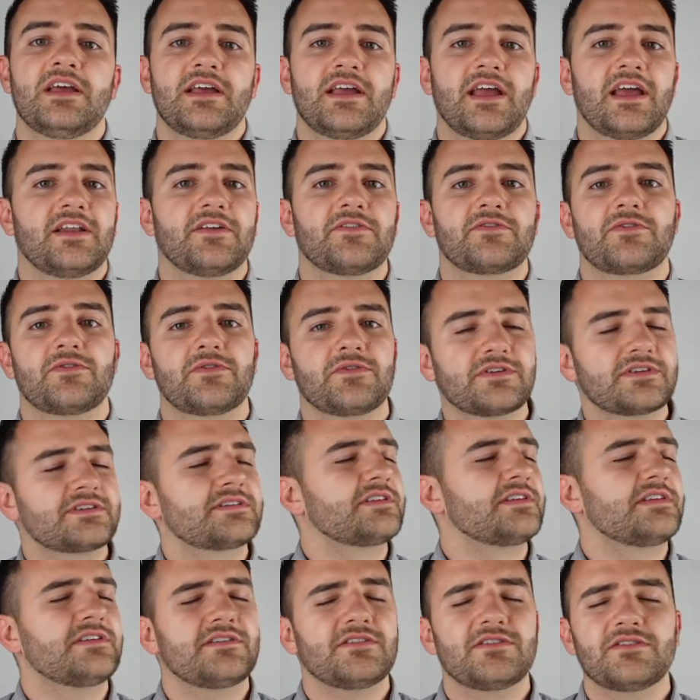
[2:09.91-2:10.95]
And of course,
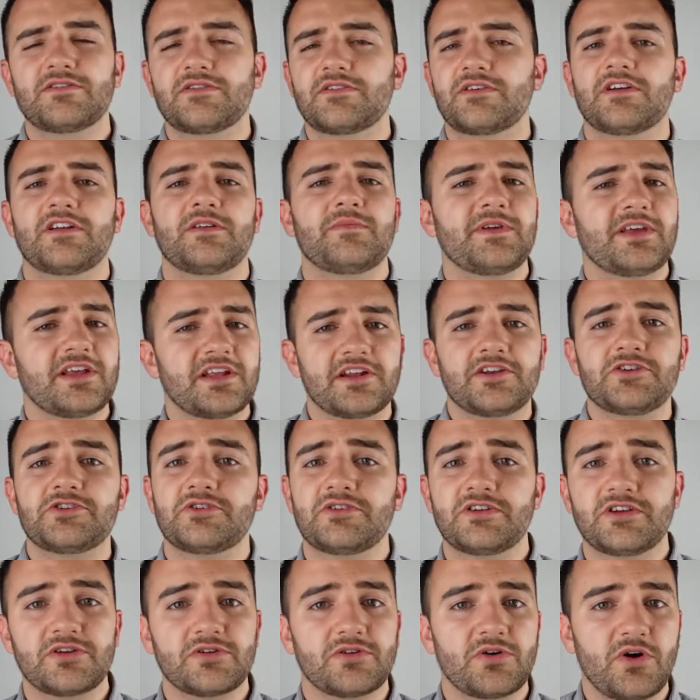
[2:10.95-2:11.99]
you're going to be on a
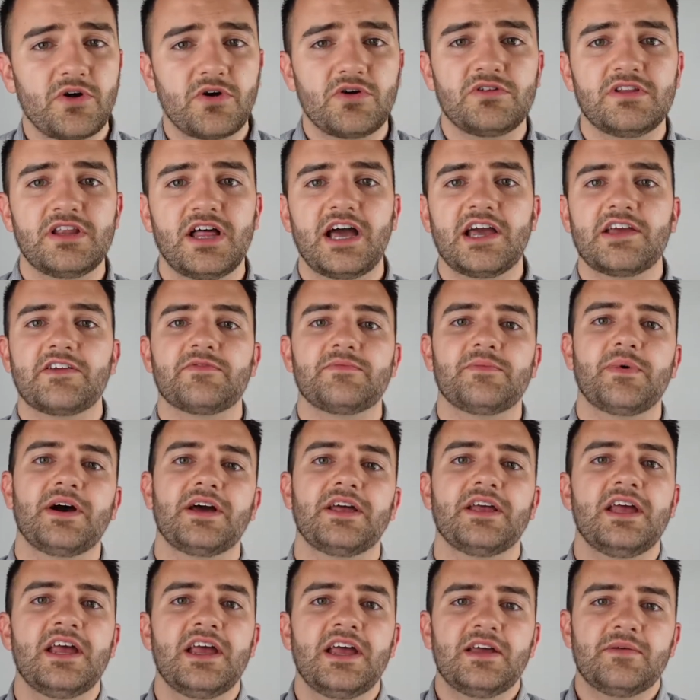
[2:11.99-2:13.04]
journey your whole life,
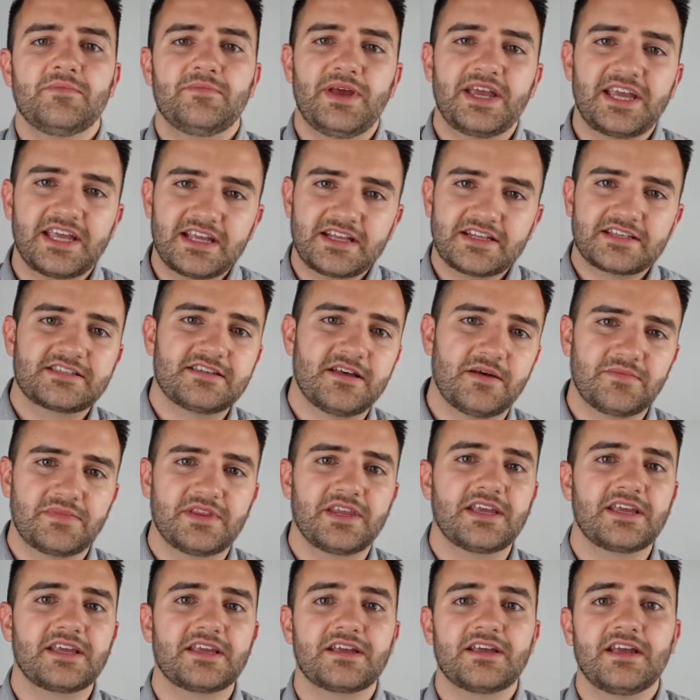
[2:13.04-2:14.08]
but picking
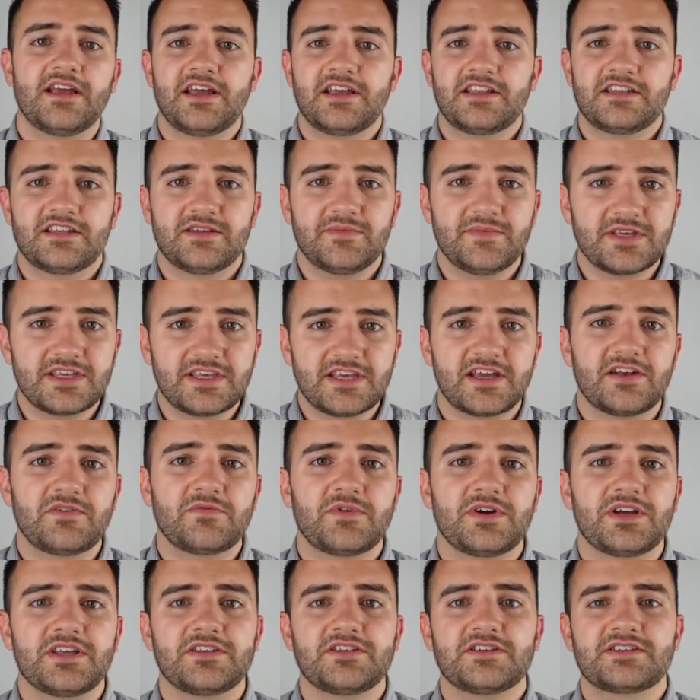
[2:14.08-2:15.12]
something to begin
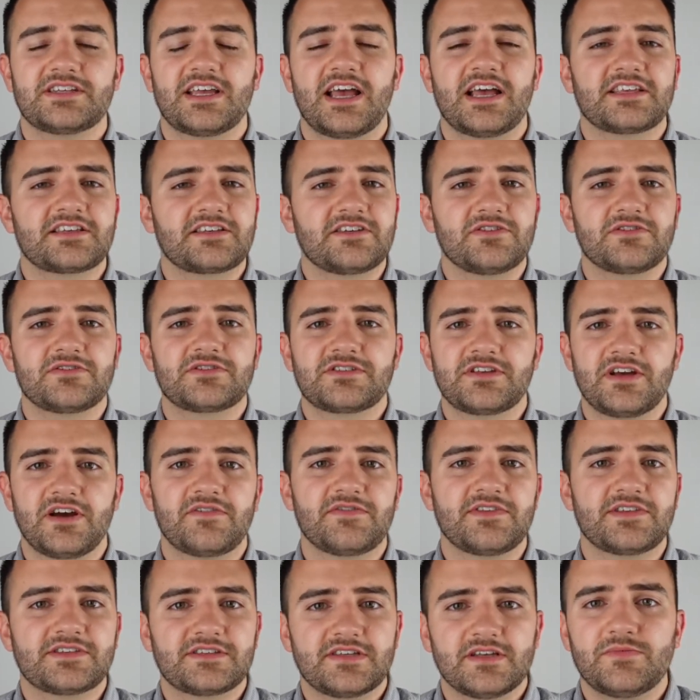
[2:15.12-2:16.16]
with, just asking yourself
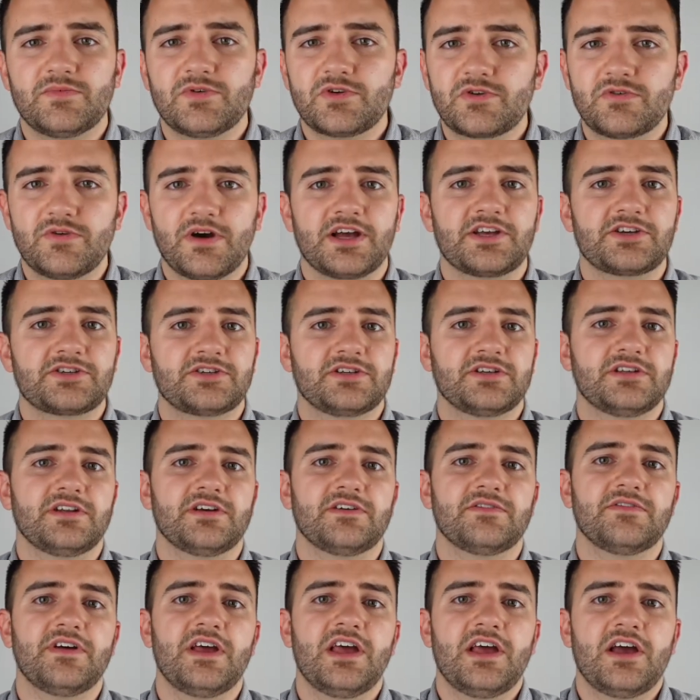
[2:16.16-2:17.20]
the simple question
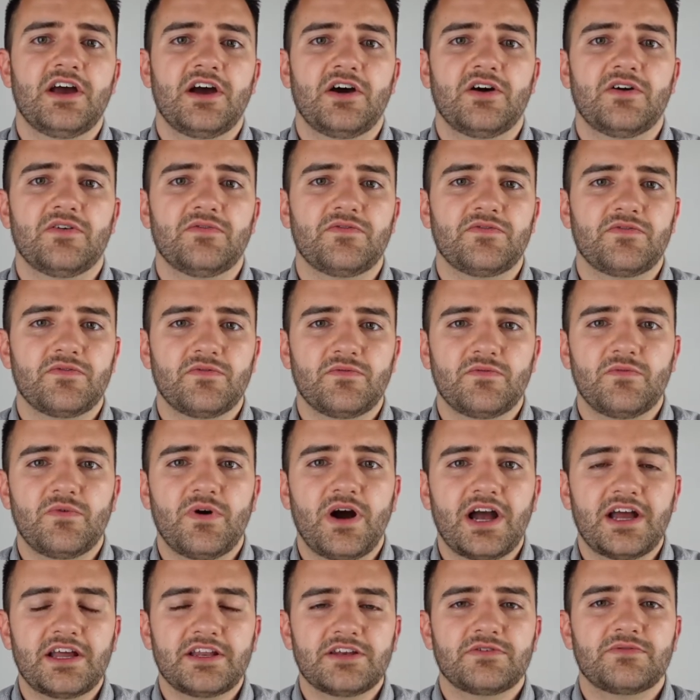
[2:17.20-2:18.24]
of
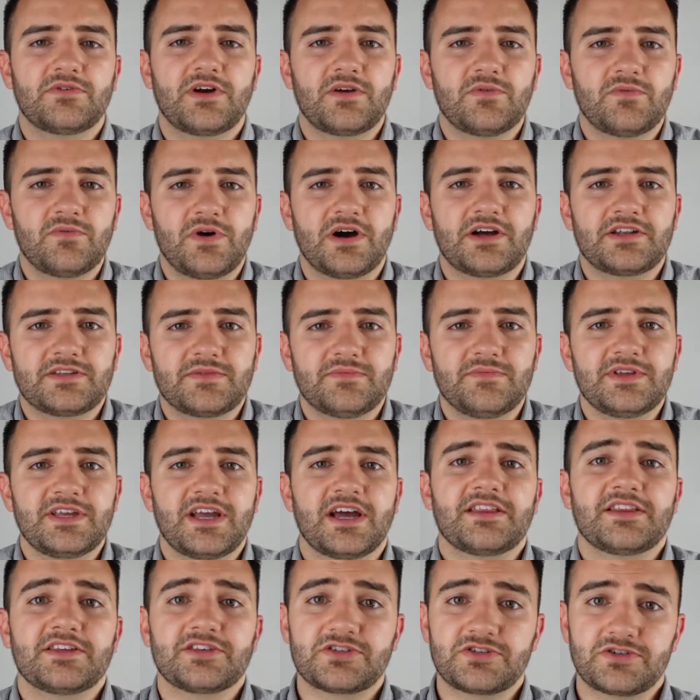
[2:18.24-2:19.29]
why do I want to be
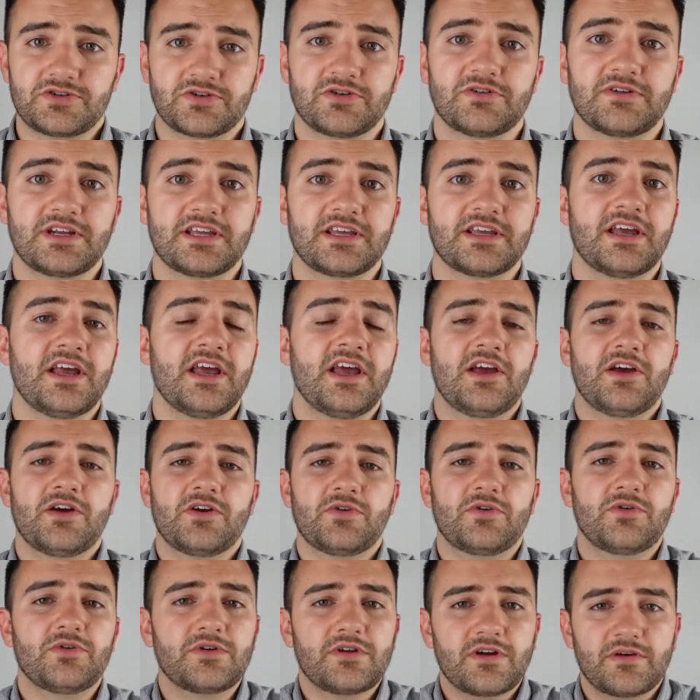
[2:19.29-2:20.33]
on this journey?
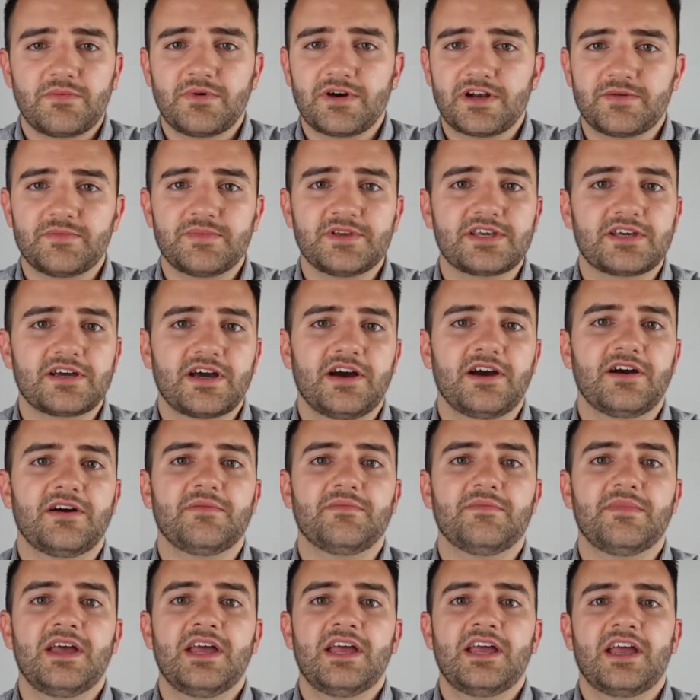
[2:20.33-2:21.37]
Who do I want to
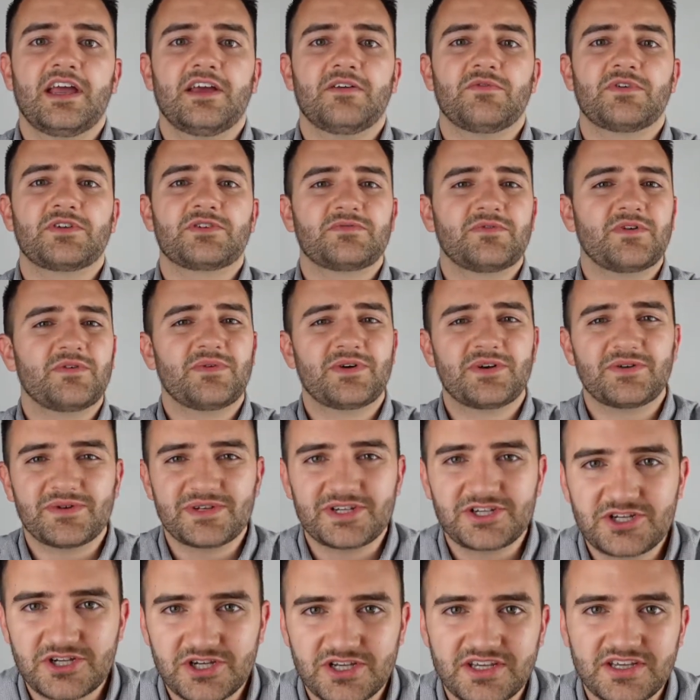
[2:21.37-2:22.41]
become? And what do I want to
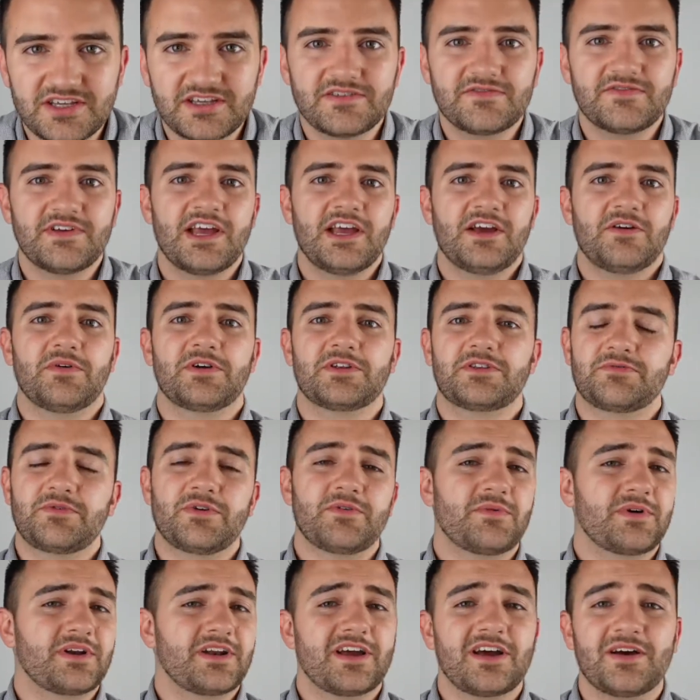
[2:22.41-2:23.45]
achieve? What do I
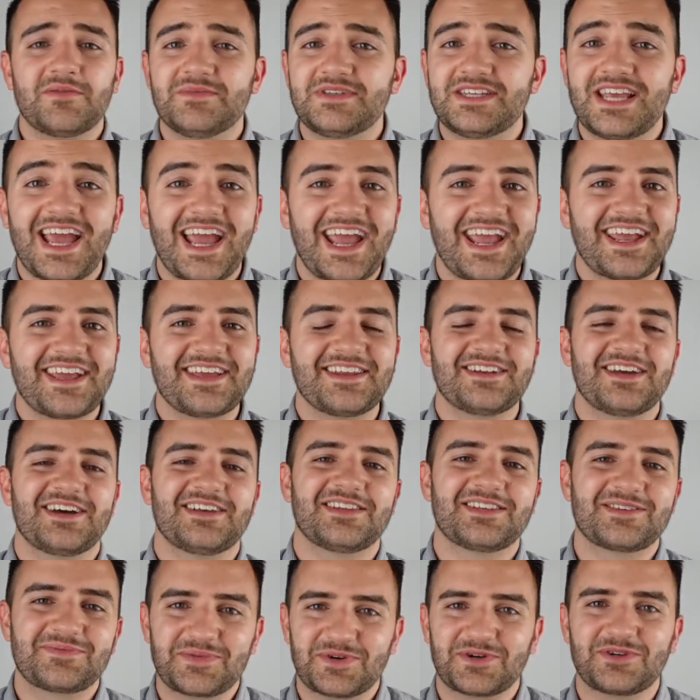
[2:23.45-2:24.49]
want to obtain on
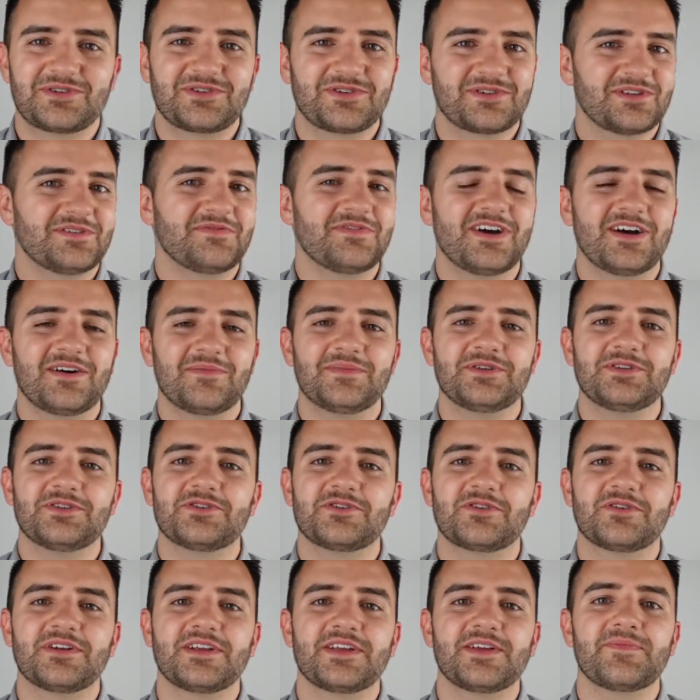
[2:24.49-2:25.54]
this personal development
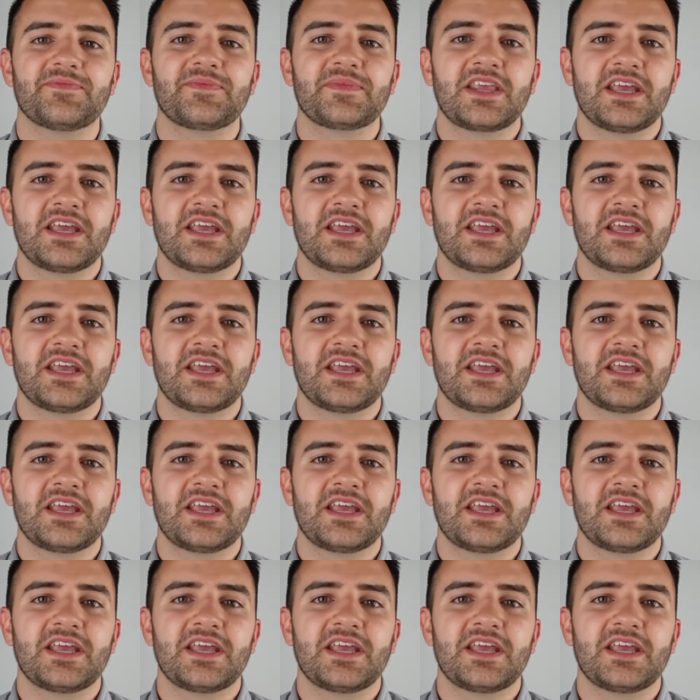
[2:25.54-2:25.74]
journey?